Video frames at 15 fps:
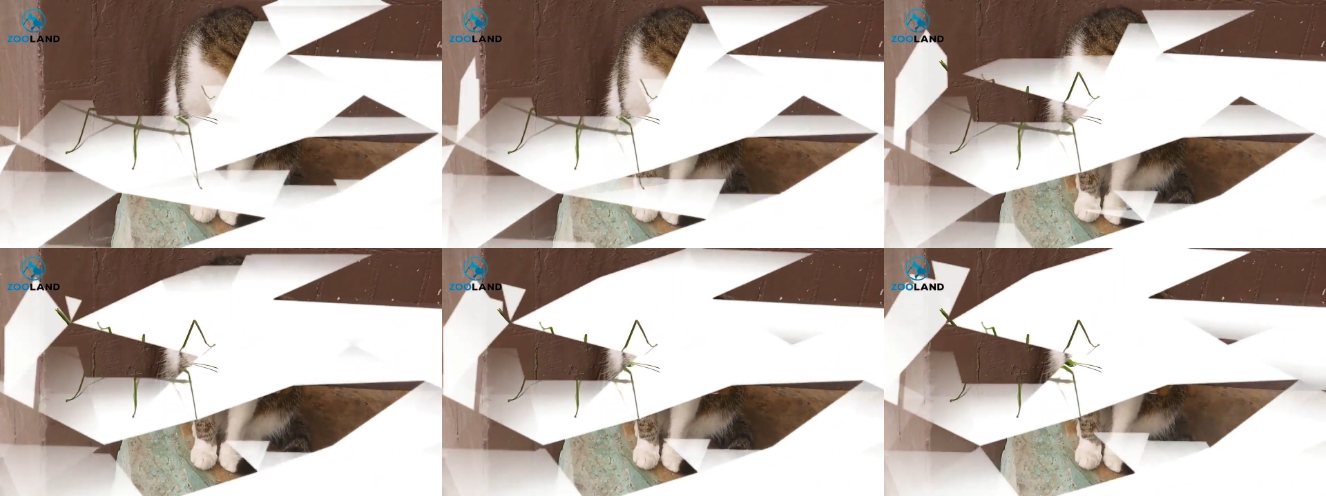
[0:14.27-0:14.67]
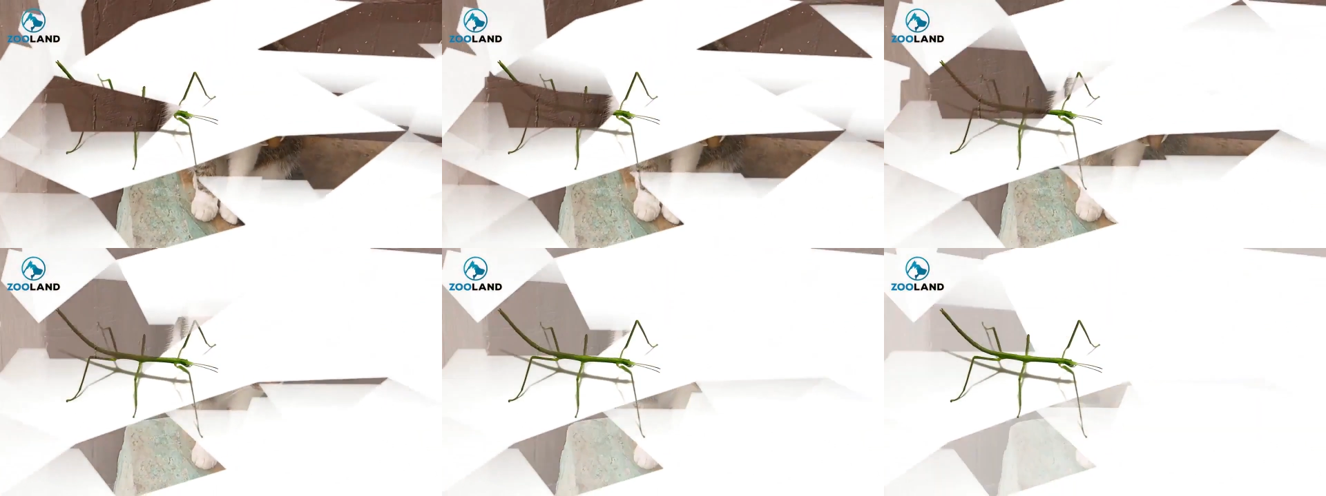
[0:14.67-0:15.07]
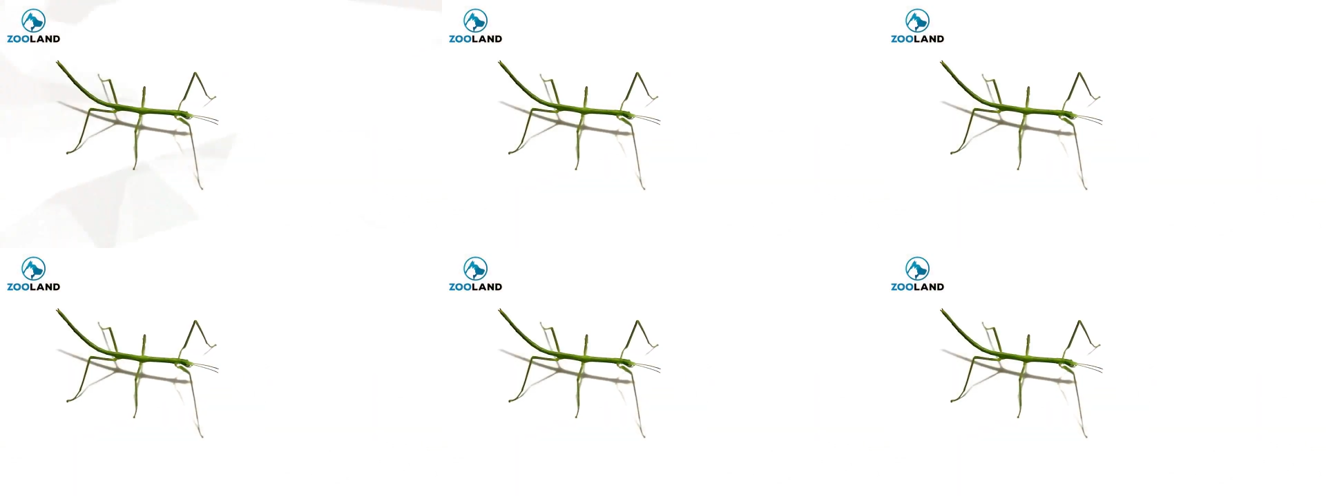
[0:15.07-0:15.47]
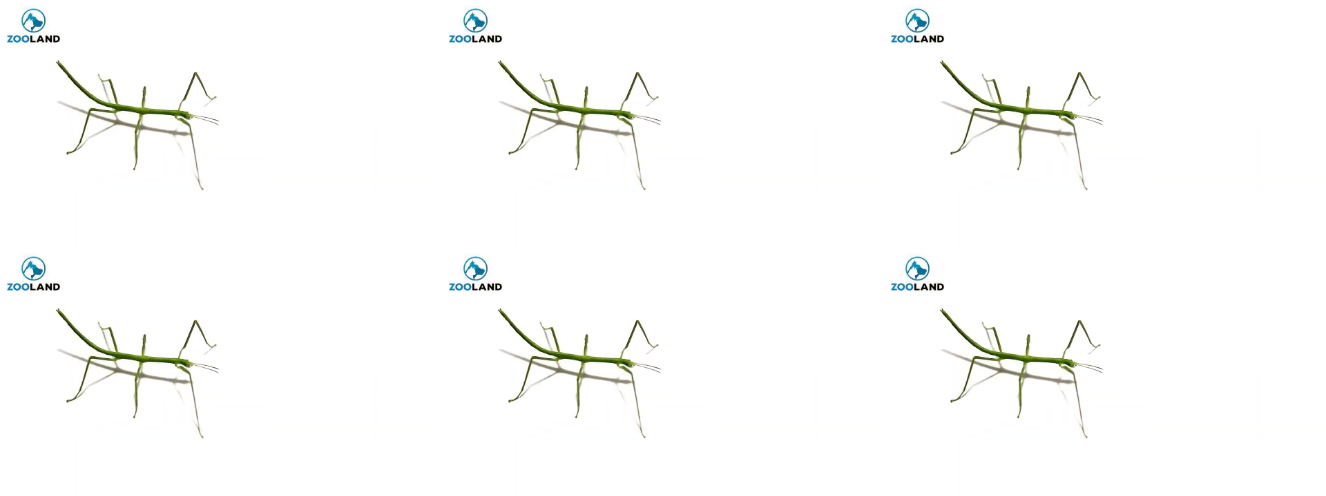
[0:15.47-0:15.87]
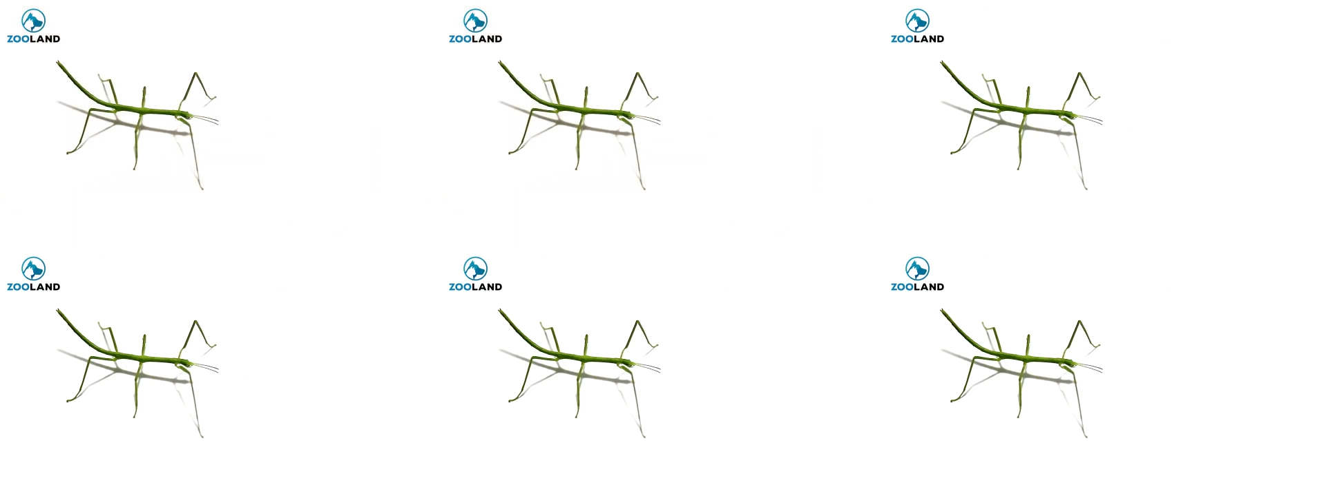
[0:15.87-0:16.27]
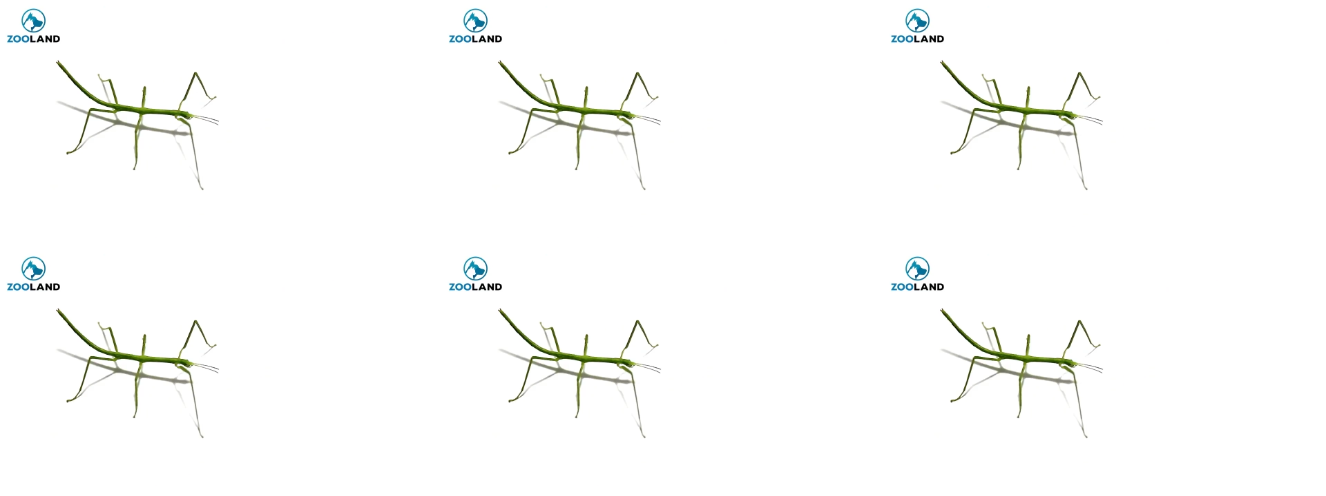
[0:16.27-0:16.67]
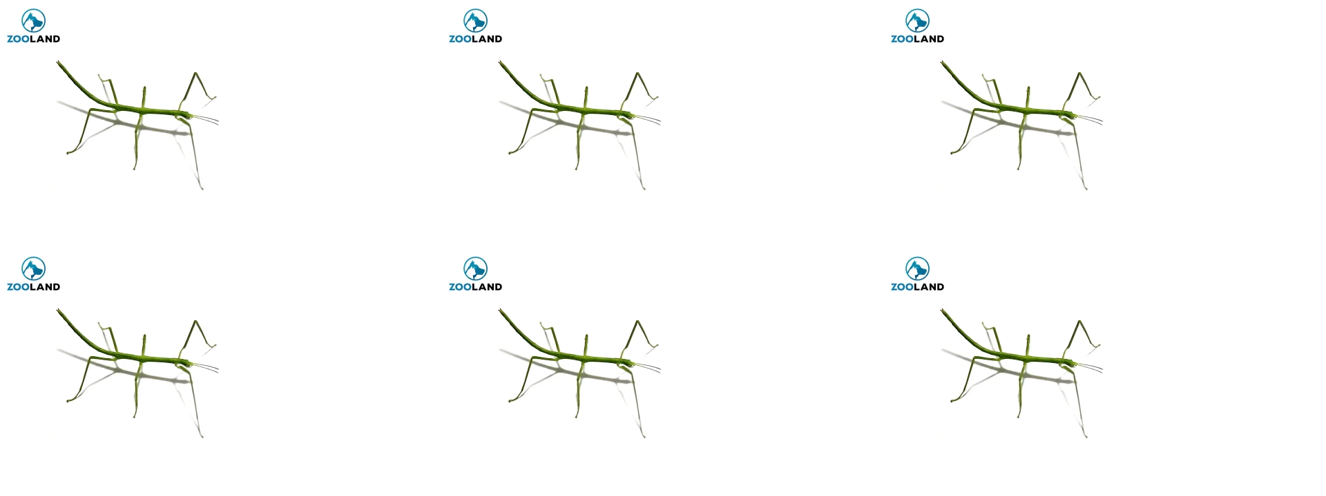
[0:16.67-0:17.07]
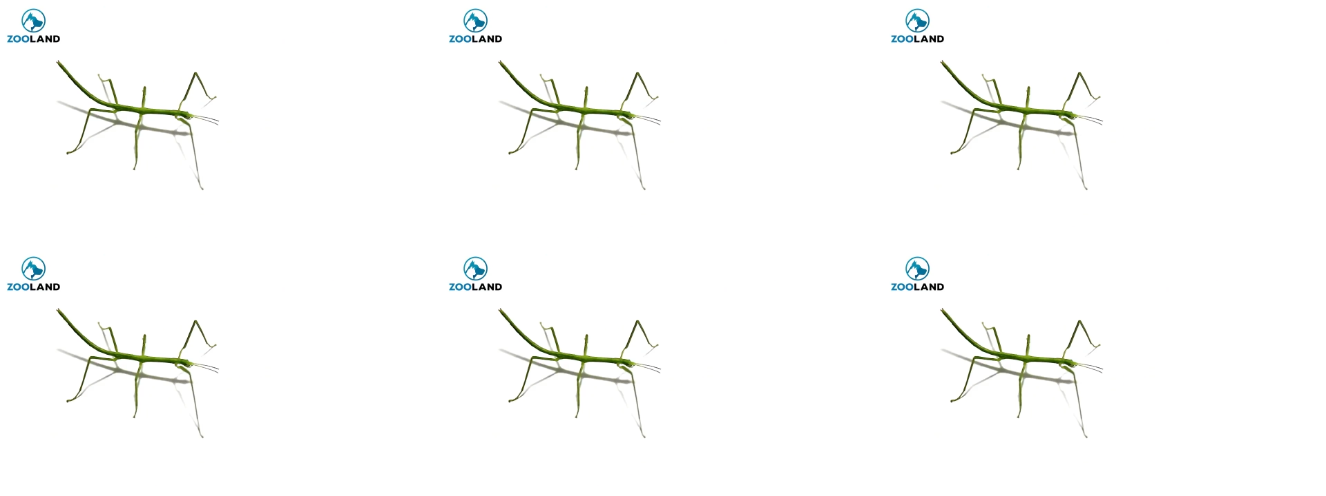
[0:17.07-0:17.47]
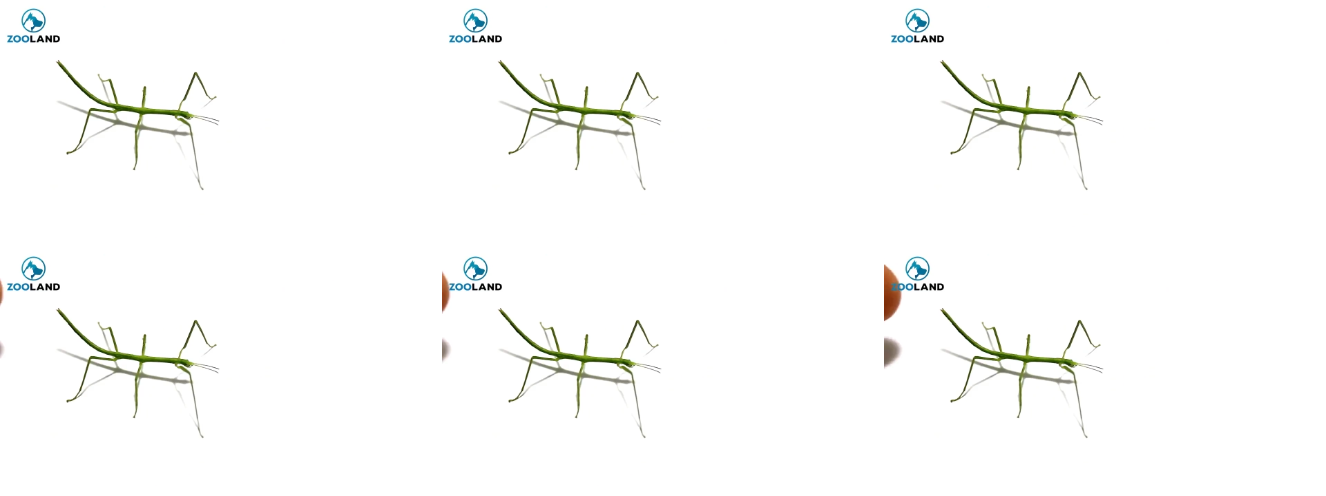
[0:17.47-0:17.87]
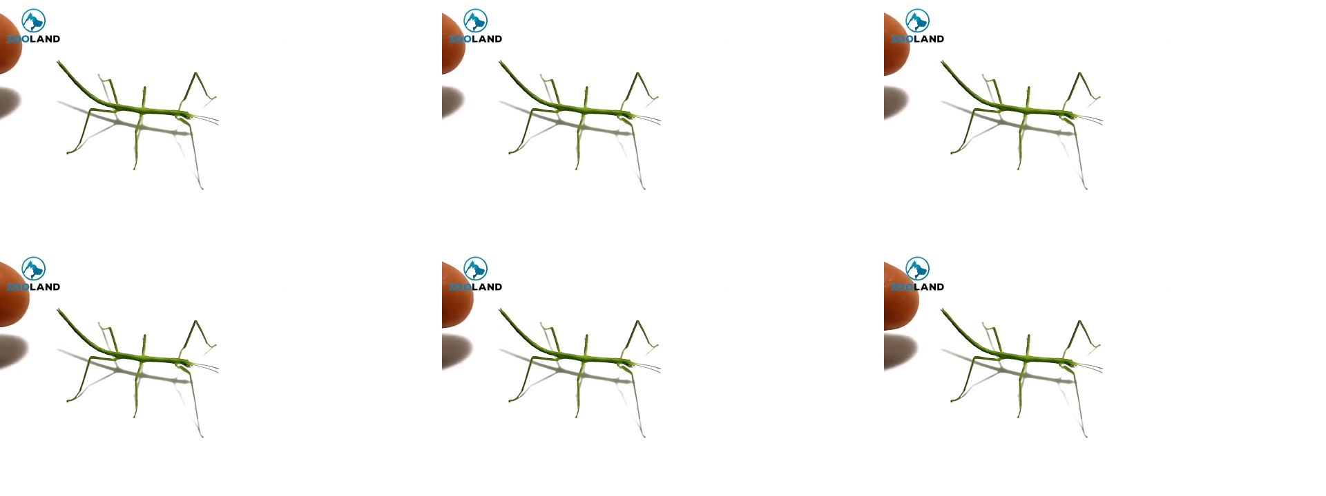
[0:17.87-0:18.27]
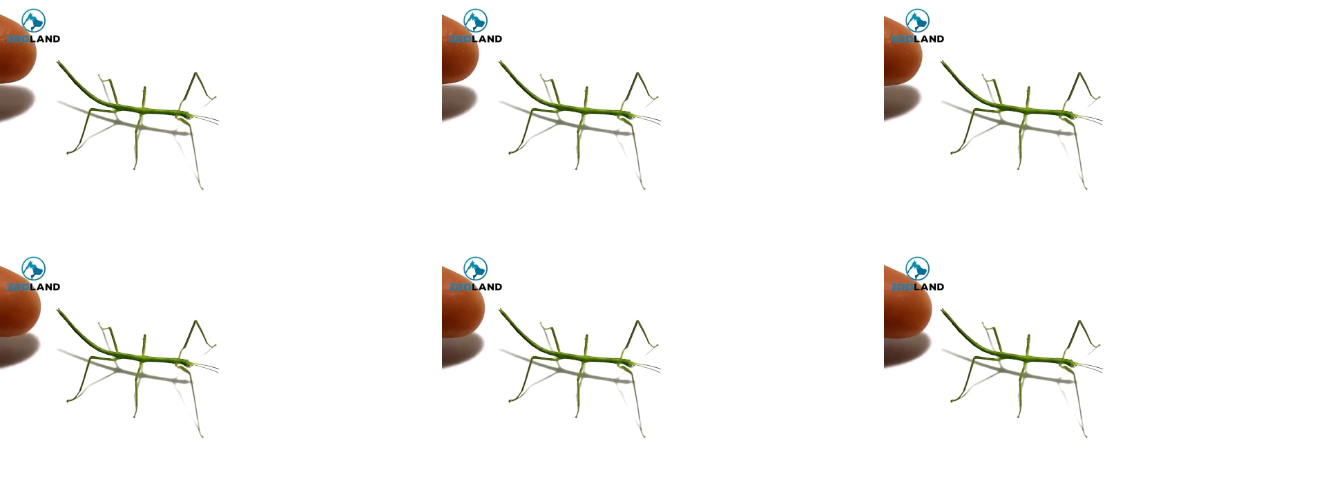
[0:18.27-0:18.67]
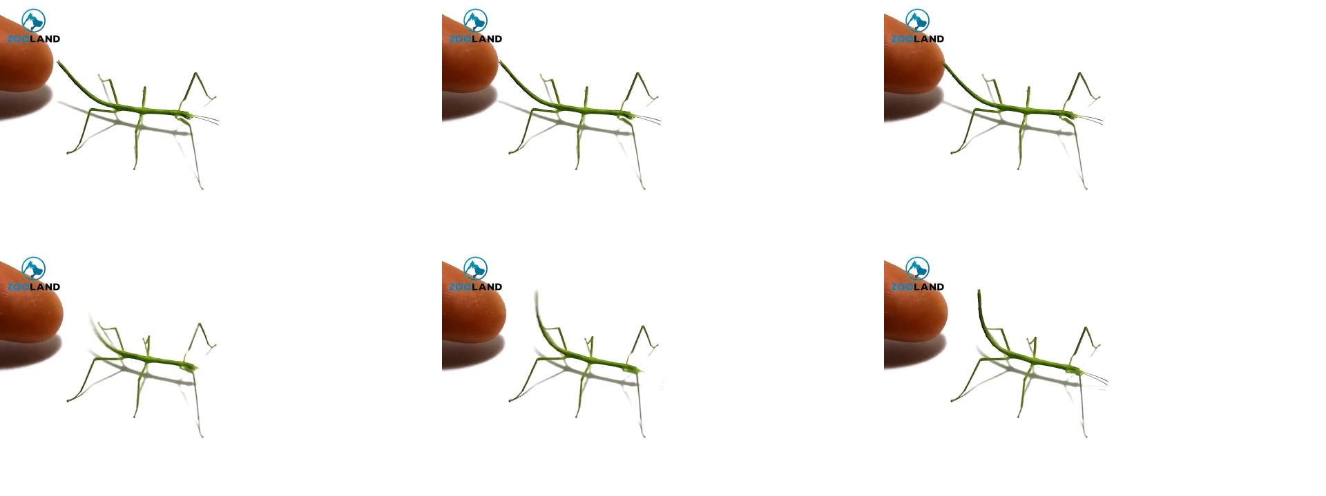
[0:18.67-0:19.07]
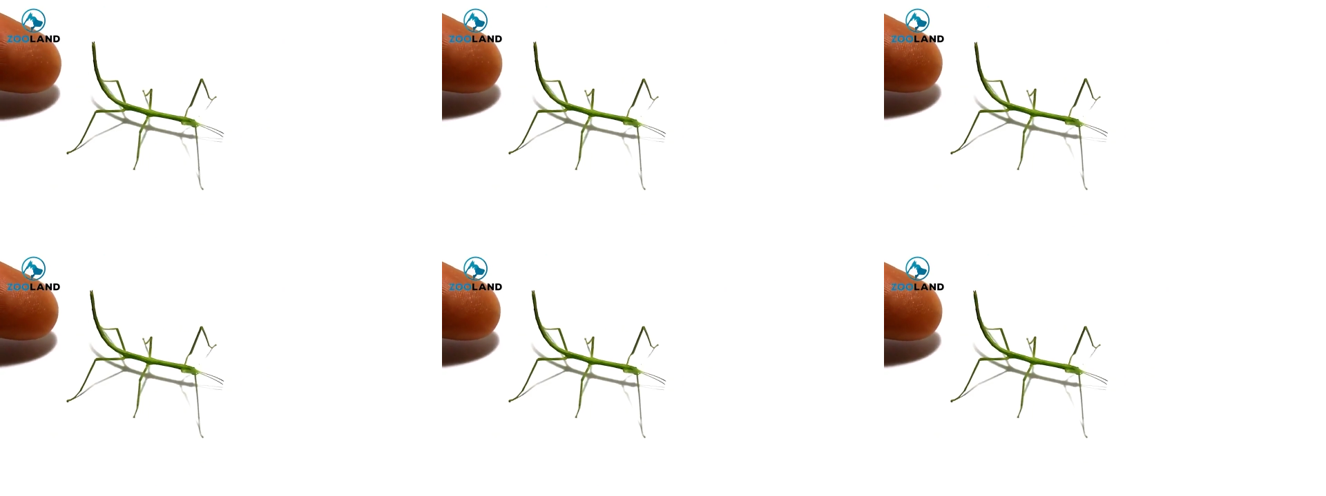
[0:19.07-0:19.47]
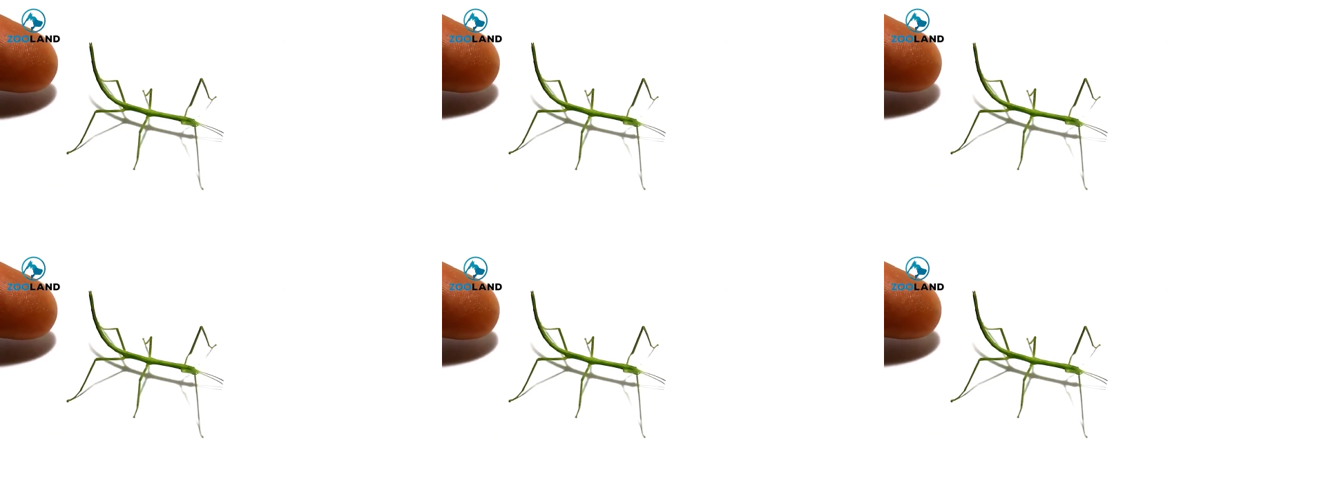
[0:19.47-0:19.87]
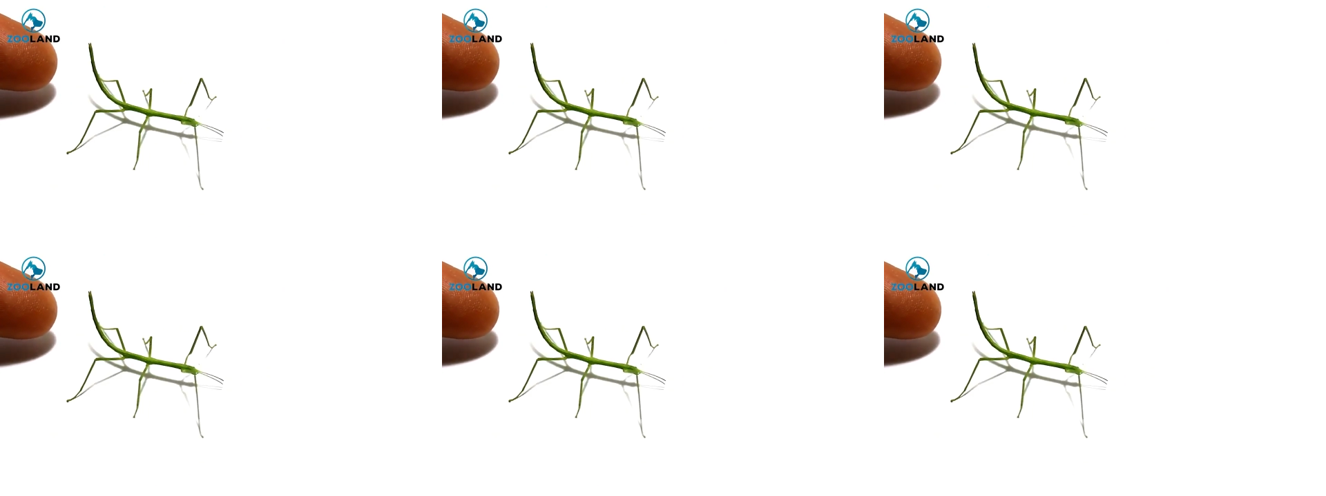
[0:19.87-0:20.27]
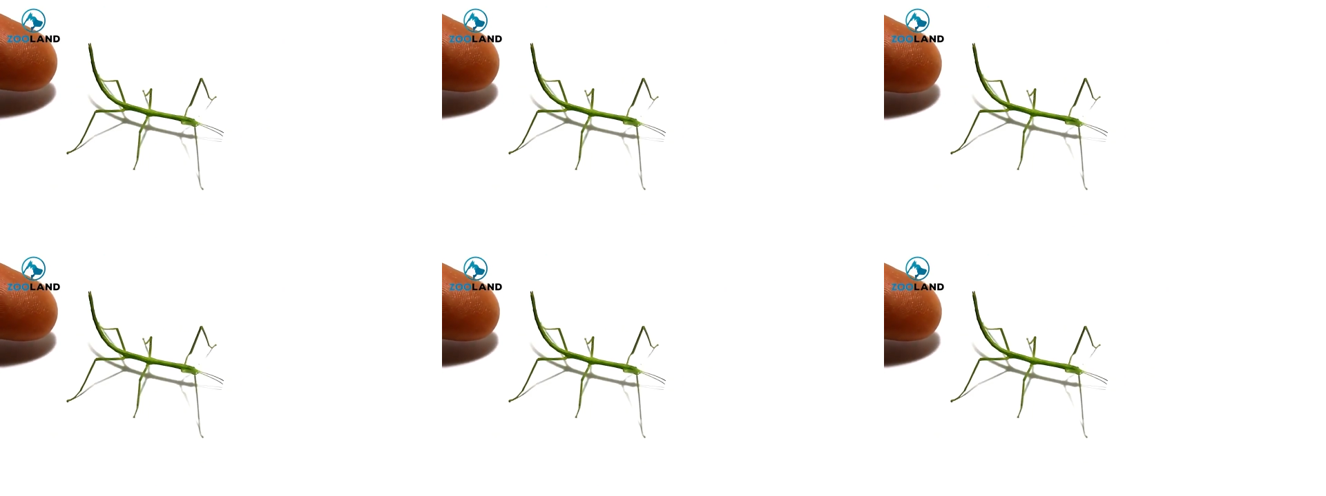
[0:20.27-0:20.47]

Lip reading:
Nobody's mouth can be seen.